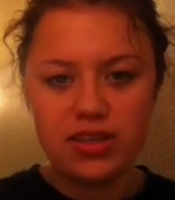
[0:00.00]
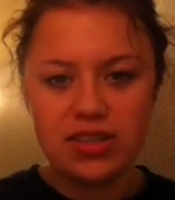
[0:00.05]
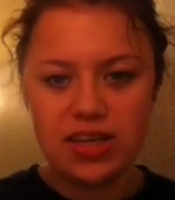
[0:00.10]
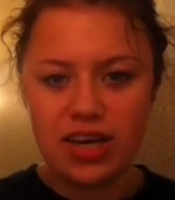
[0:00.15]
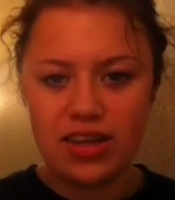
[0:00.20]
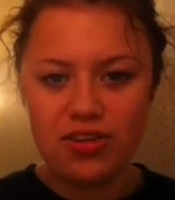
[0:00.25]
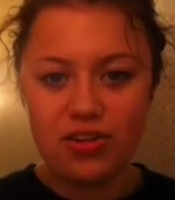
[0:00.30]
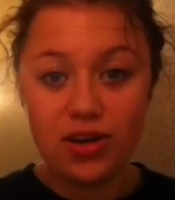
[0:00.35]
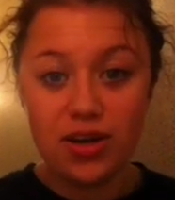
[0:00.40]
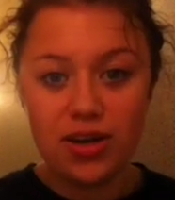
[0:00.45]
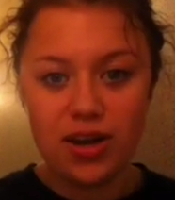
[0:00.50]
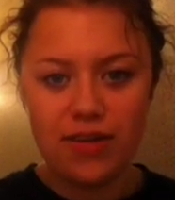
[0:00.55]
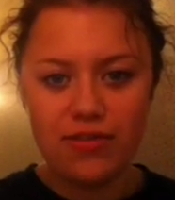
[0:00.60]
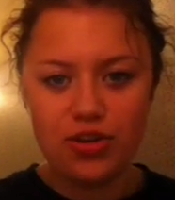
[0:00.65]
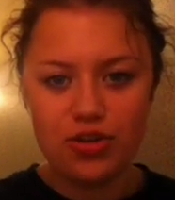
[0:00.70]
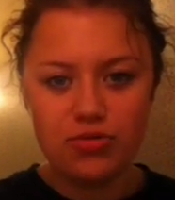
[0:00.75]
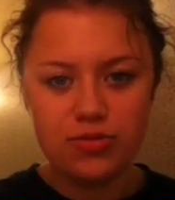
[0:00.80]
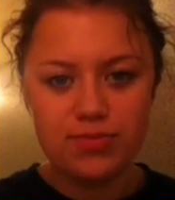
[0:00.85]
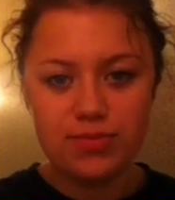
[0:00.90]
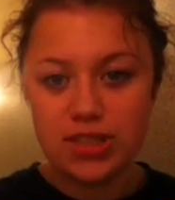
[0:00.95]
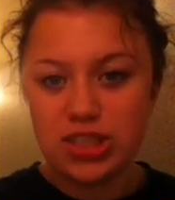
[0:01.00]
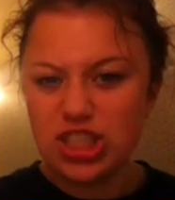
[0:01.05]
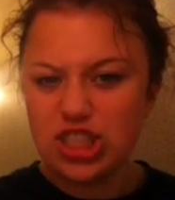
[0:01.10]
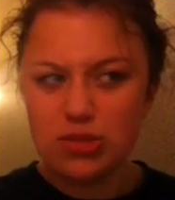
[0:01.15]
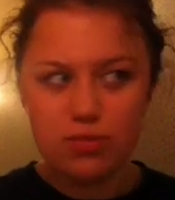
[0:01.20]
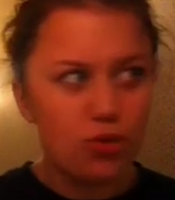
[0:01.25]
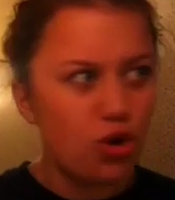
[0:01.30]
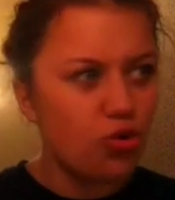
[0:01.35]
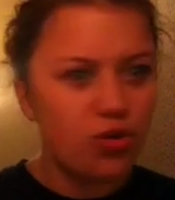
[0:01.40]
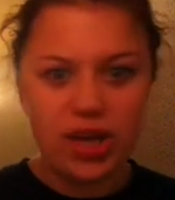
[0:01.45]
Tyler Ann, have you been
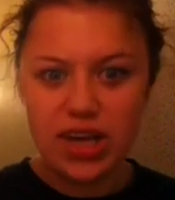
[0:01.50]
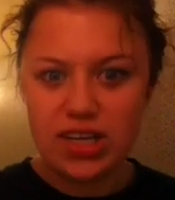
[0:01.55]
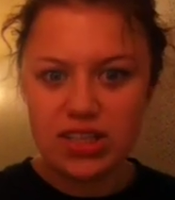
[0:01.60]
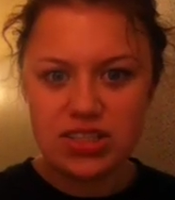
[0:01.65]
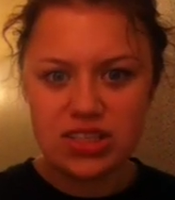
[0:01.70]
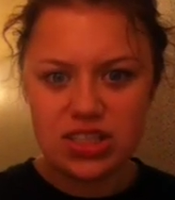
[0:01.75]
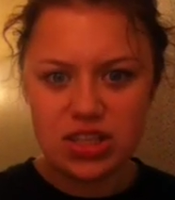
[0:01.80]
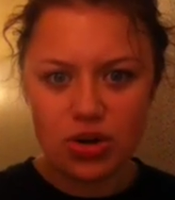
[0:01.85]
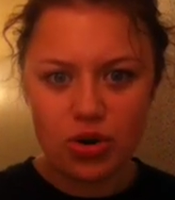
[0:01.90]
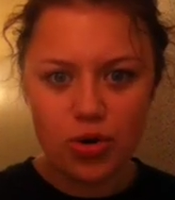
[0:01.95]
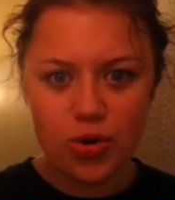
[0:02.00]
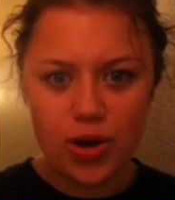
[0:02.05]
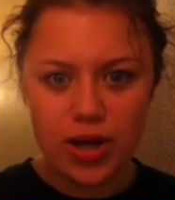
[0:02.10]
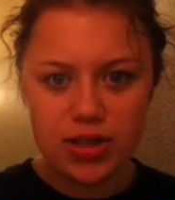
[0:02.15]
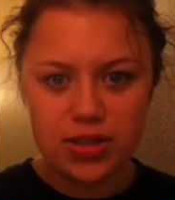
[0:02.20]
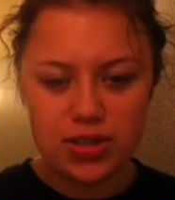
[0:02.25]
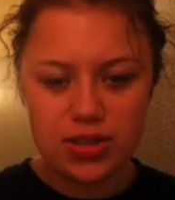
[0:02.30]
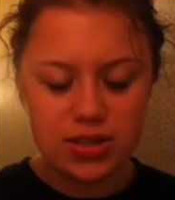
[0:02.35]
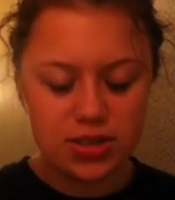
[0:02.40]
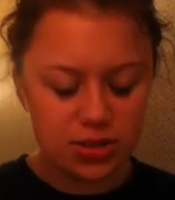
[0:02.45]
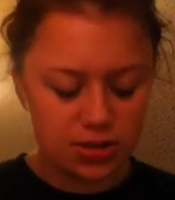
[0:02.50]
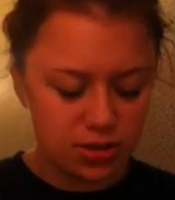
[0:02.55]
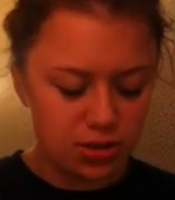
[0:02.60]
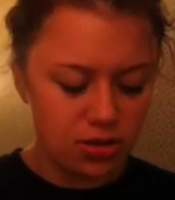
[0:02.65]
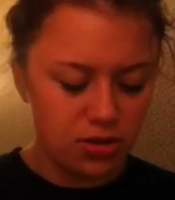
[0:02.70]
smoking cigarettes?